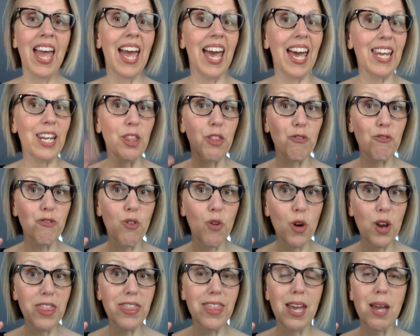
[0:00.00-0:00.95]
And in the
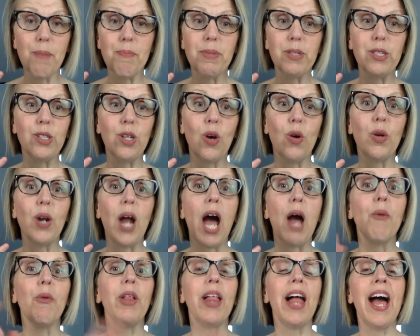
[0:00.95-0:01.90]
4th episode,
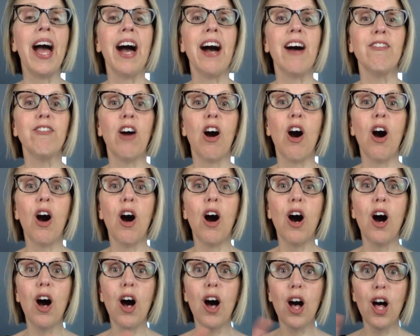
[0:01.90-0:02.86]
I will have
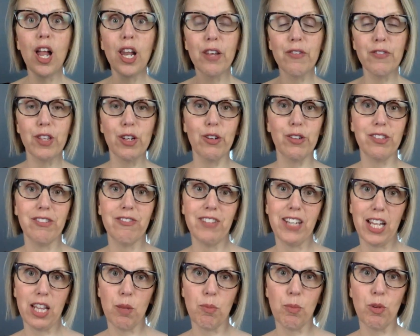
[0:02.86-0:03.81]
all of those
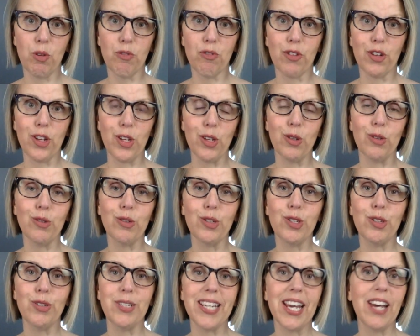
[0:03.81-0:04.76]
available for you
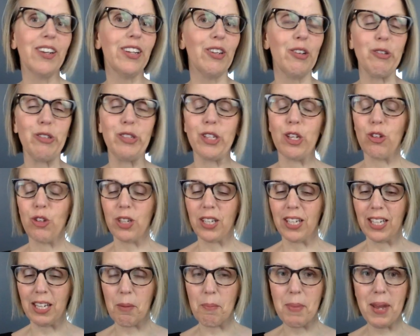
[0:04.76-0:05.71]
to download so you
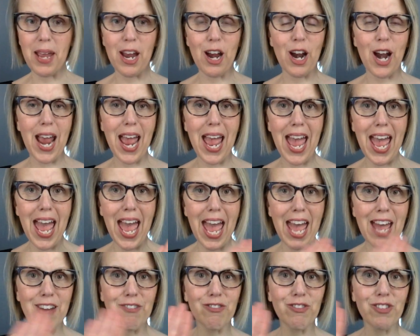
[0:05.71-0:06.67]
can compare
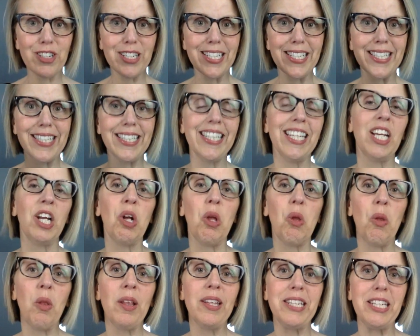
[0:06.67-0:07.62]
every
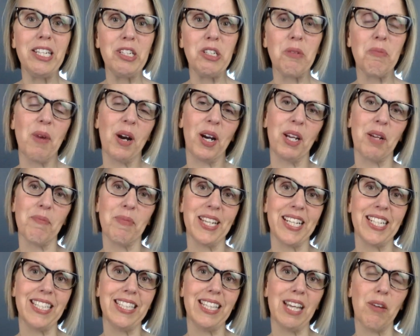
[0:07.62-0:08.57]
single teacher
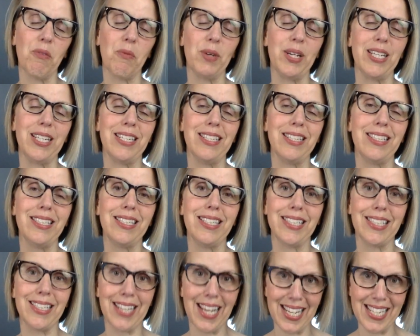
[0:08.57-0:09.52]
marketplace that we
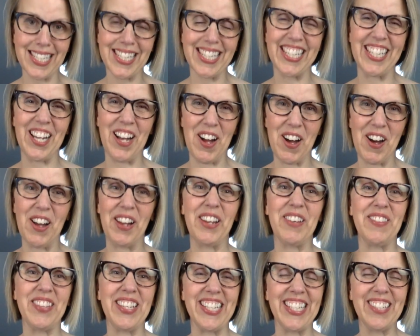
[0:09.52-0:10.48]
discussed in all
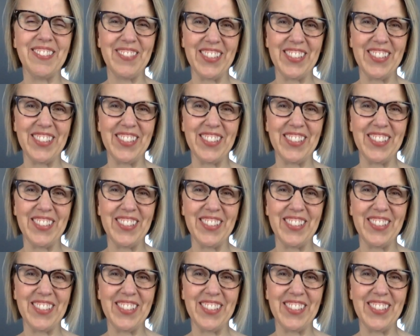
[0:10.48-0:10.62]
of these